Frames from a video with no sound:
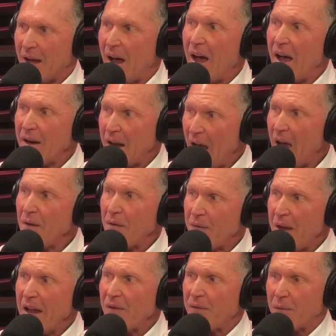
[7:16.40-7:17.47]
and
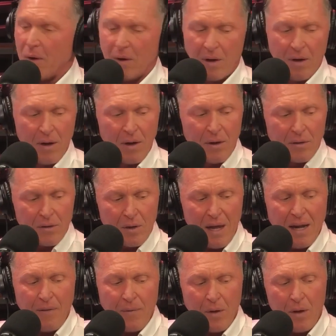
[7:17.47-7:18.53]
unfaithful. So
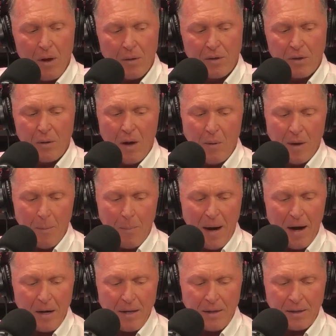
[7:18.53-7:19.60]
then if you go to, I want to
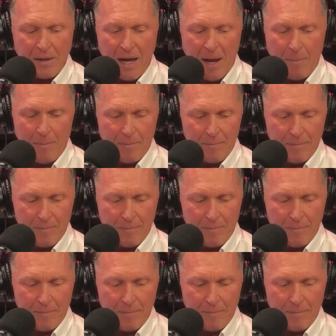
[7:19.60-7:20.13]
pair this up,